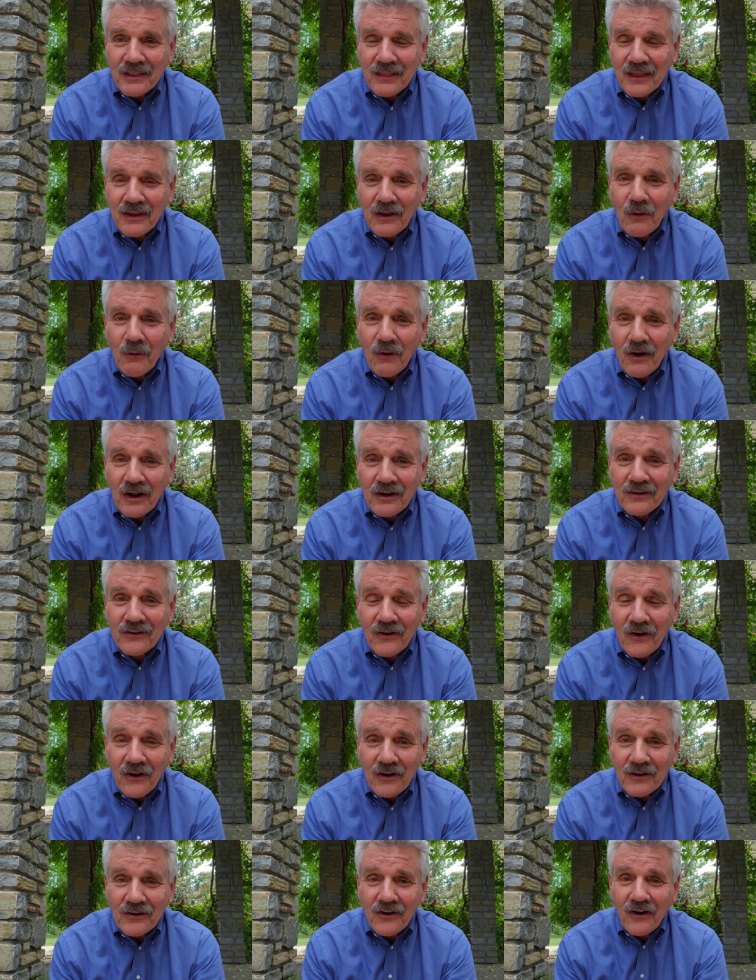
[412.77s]
They go on and
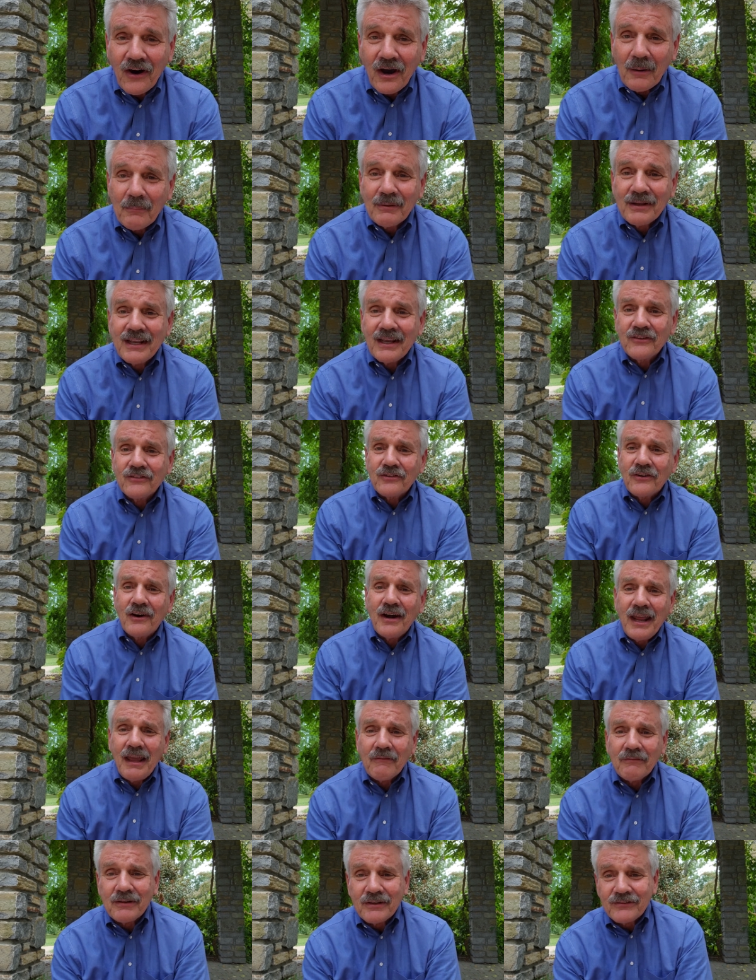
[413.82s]
on and on because they're
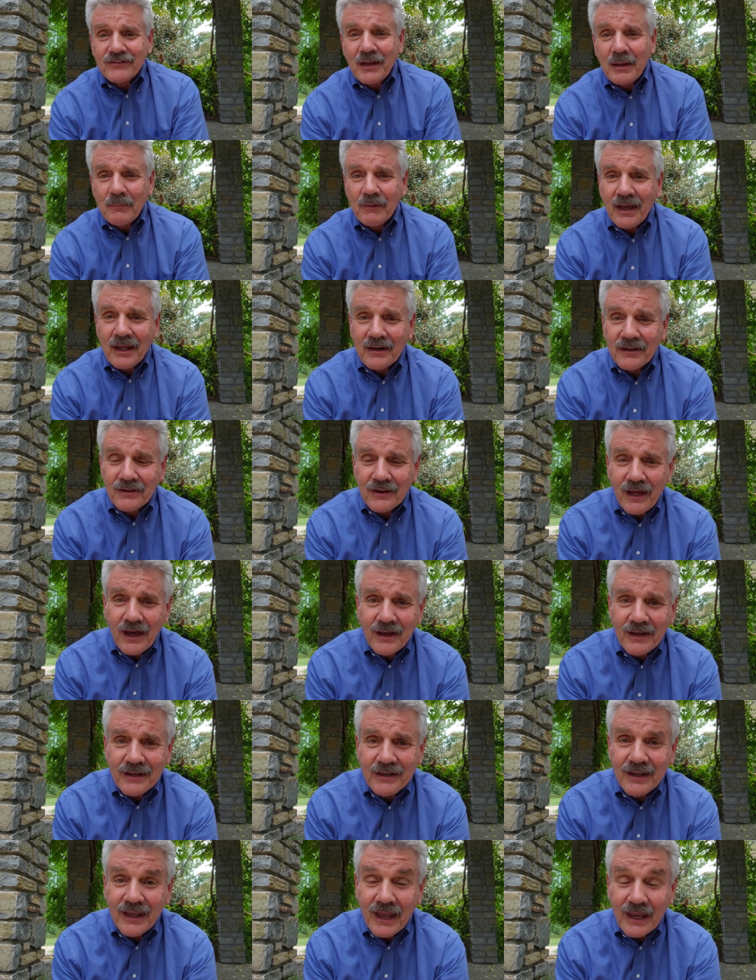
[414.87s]
having the same kind of
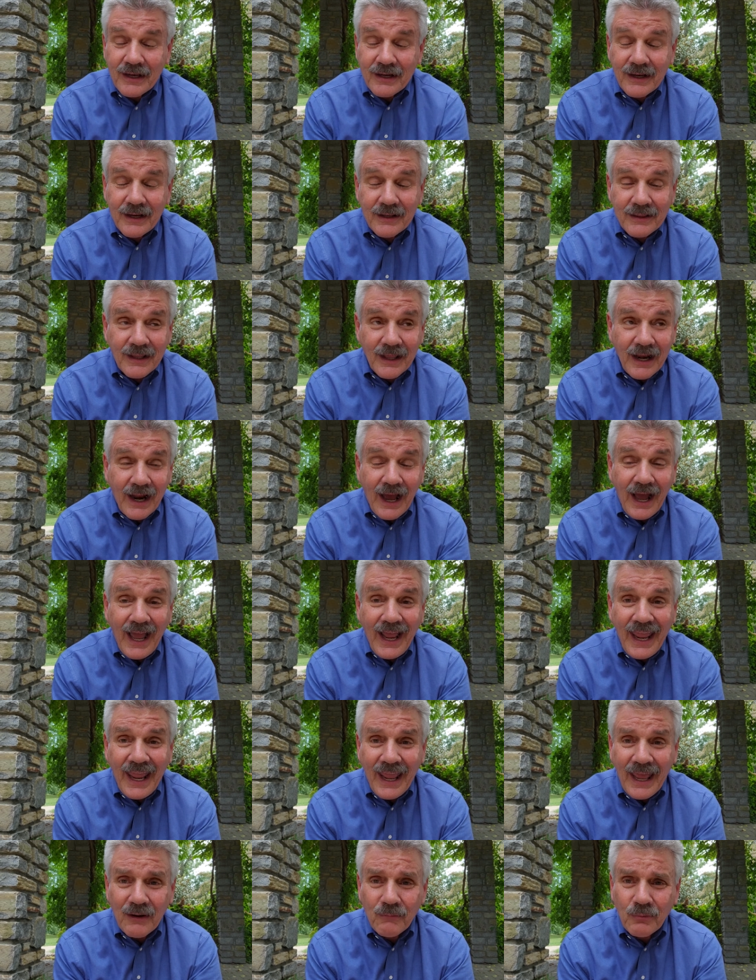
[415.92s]
luck that I
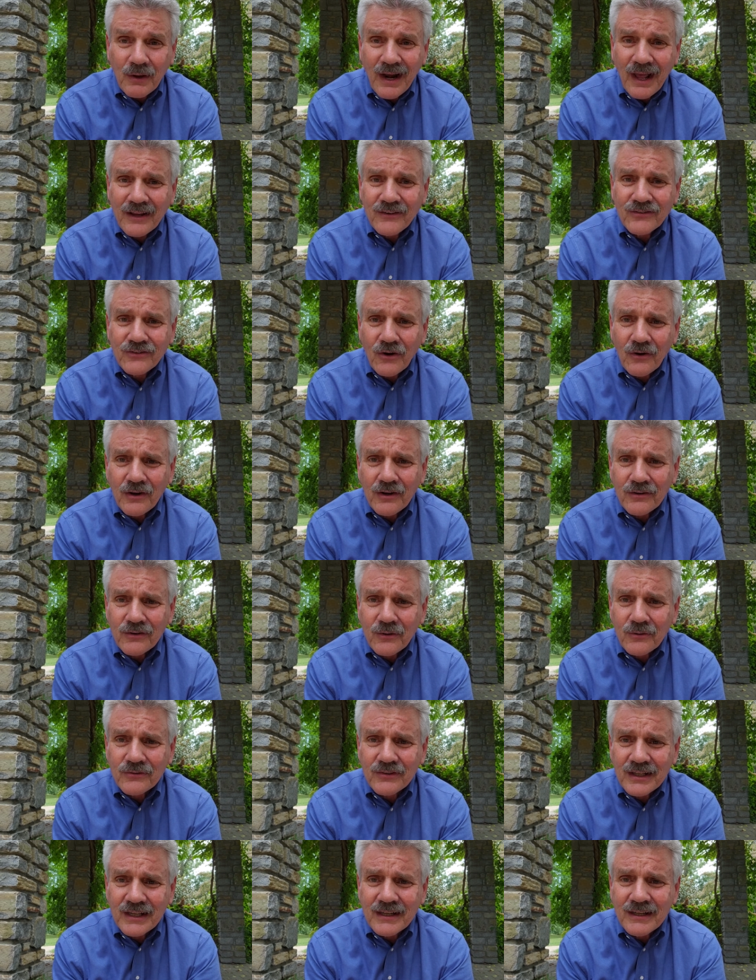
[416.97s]
had when I started
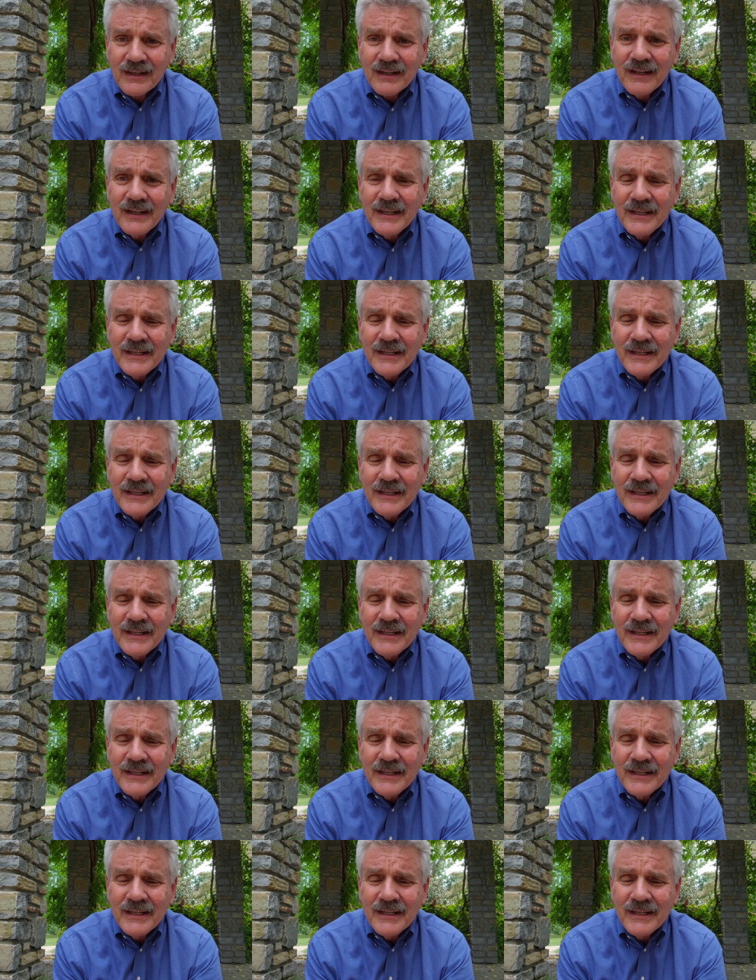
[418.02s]
using it.